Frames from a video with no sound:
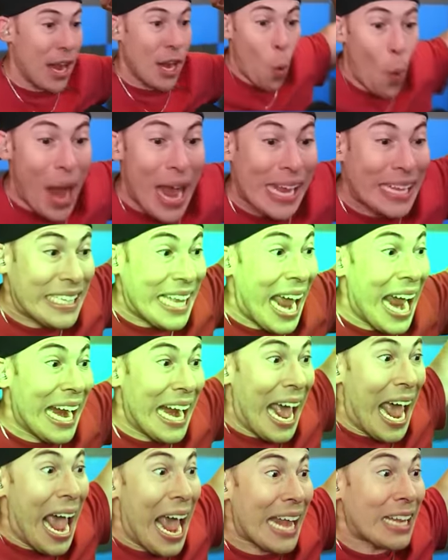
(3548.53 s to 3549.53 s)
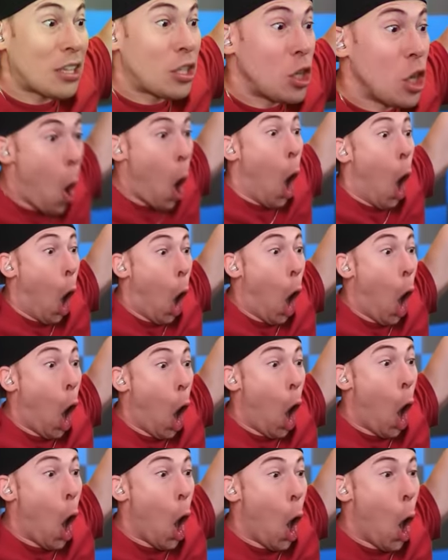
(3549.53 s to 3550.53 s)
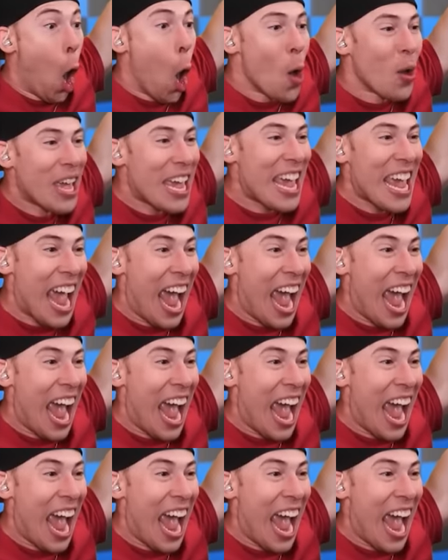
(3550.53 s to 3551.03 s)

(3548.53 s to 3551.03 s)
it! We did it! Woohoo!